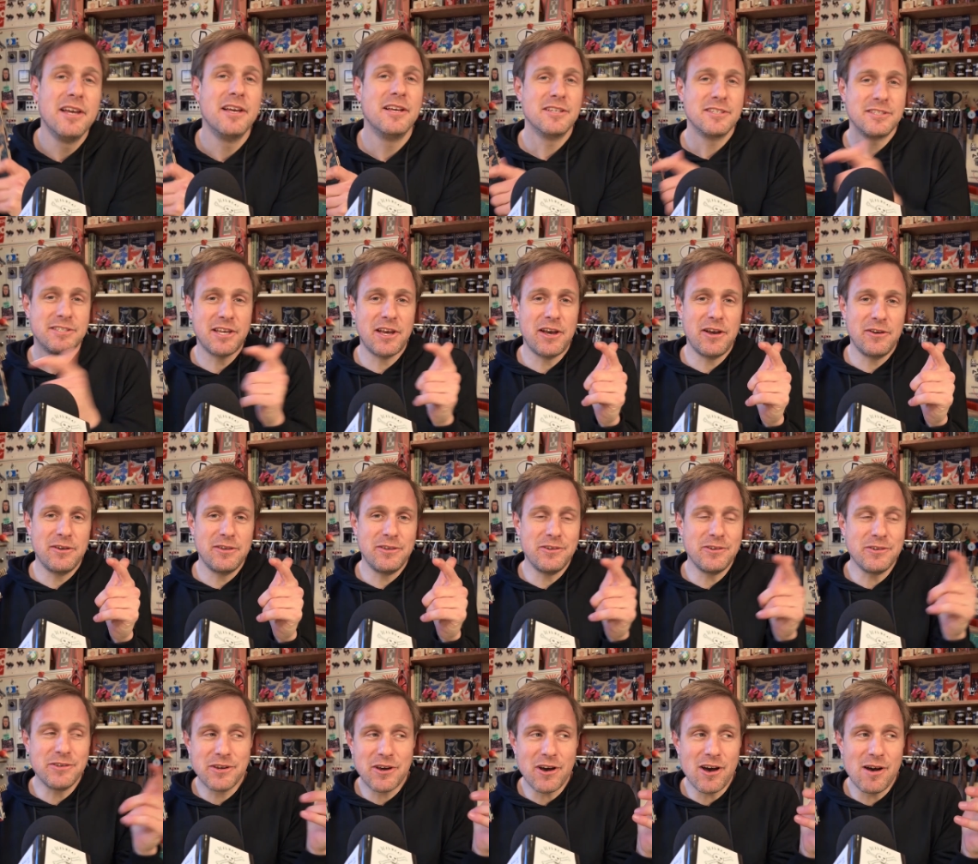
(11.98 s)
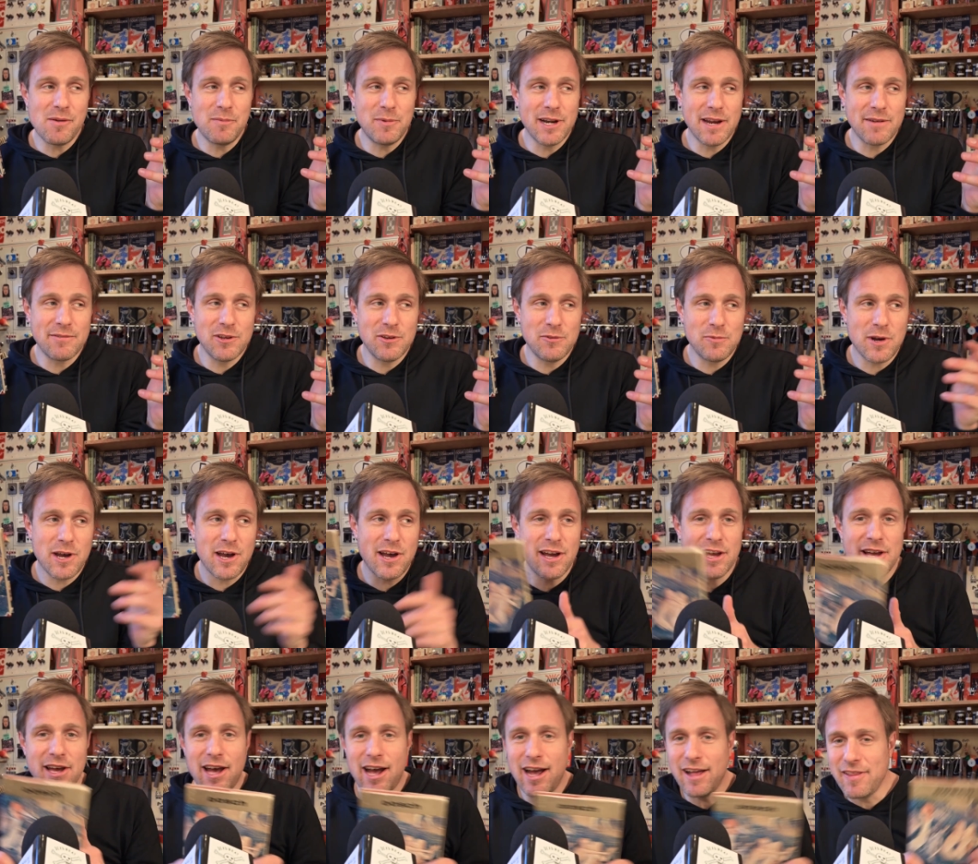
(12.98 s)
So you can call him whatever you
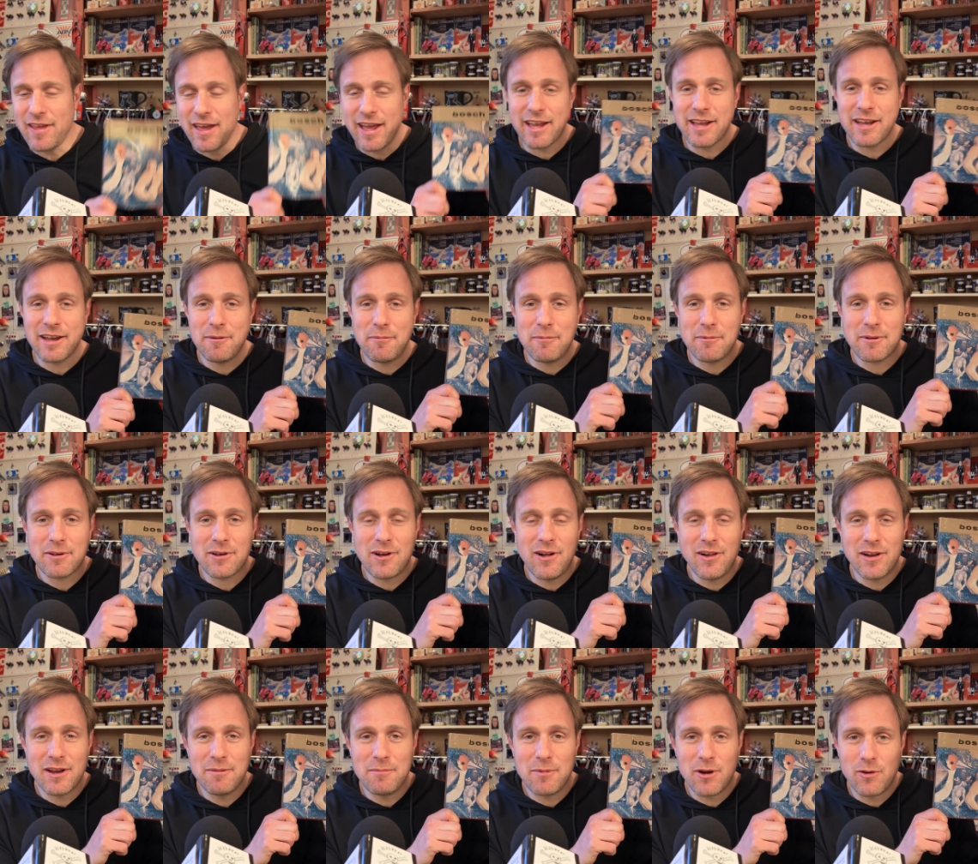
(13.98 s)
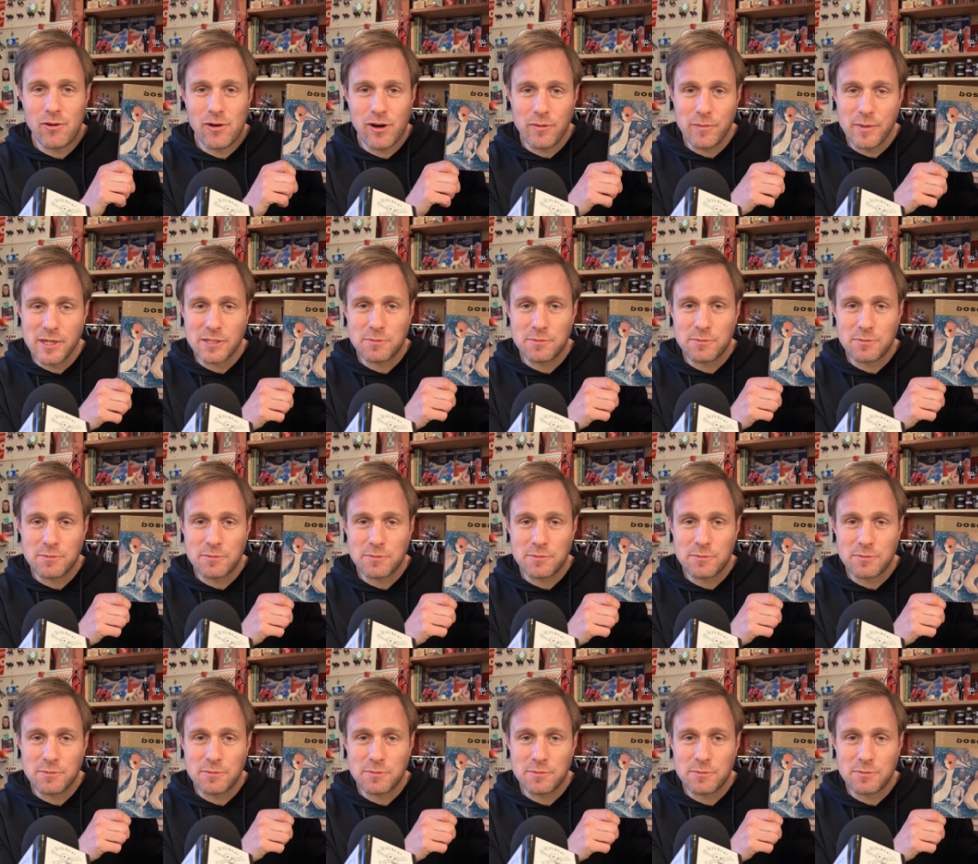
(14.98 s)
want. I like calling him Hieronymus